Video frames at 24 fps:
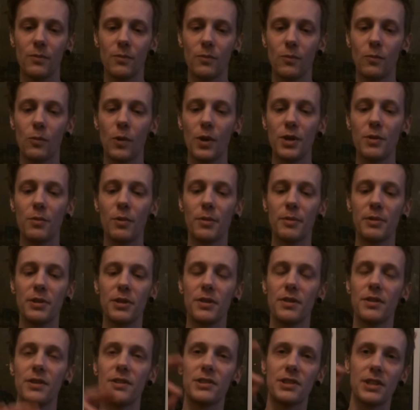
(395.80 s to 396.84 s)
What you want to be
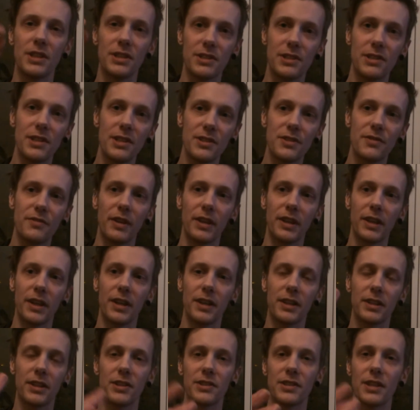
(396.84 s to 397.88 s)
doing is this
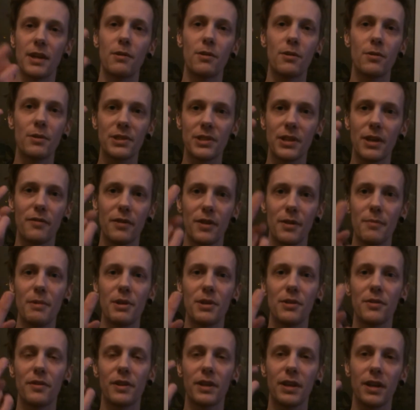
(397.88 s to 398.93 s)
finger, because they'll always go for the
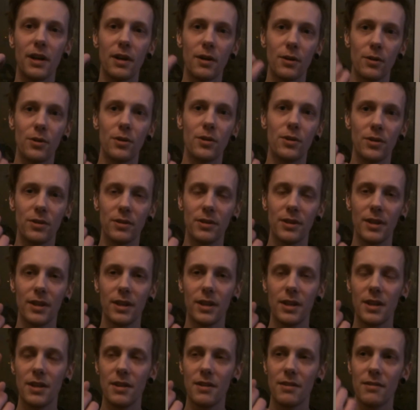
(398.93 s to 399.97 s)
middle finger or
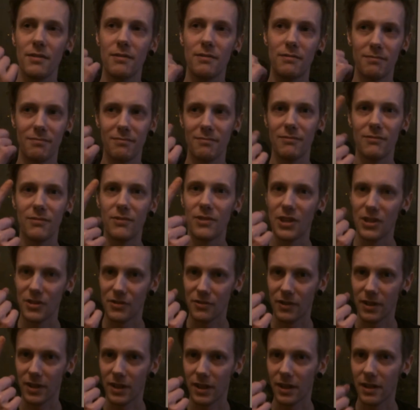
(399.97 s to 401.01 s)
this
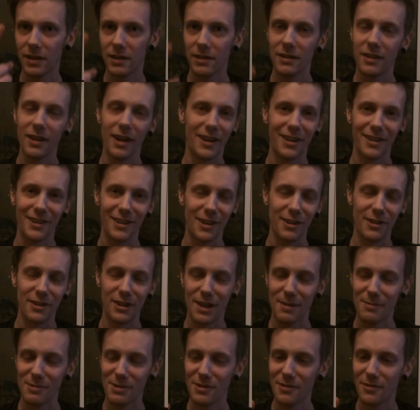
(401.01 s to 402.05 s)
finger. I don't know the
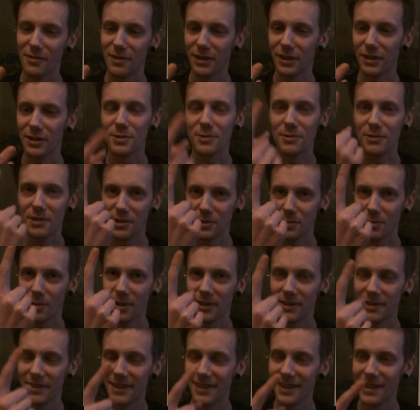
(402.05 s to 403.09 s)
names of the fingers. This
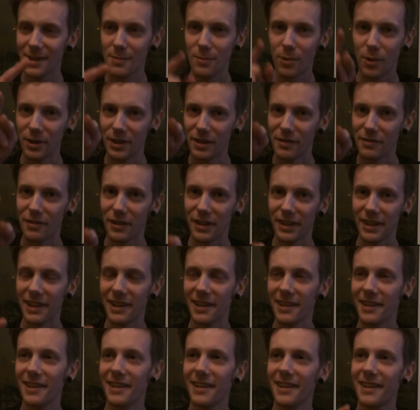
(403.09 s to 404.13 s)
one, pointing
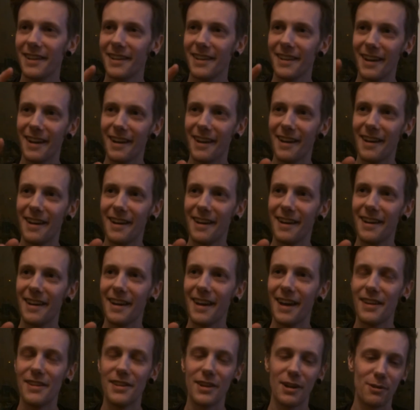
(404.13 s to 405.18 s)
finger,
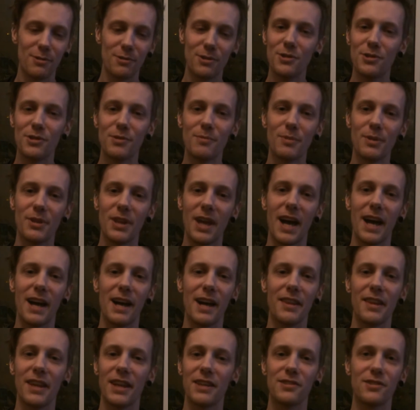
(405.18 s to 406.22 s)
and they'll use them with that,
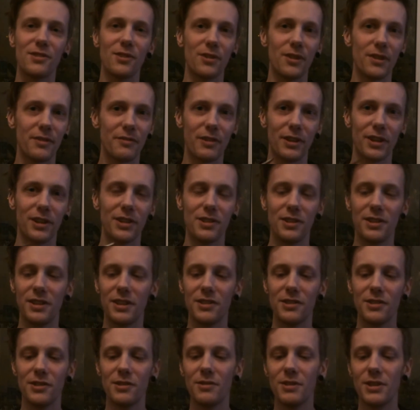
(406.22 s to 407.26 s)
and that's not the finger you
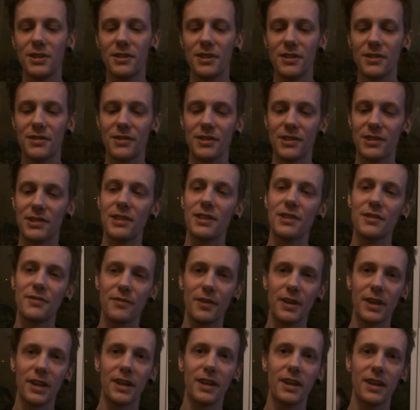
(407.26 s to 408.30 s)
need. You need this. It's this
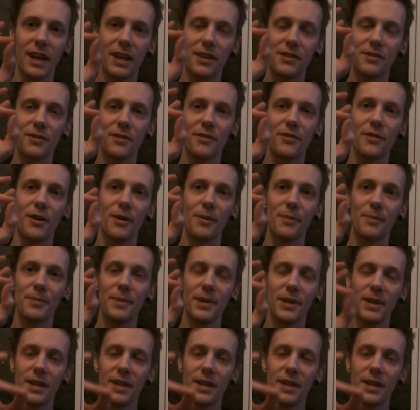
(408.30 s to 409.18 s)
finger and your thumb,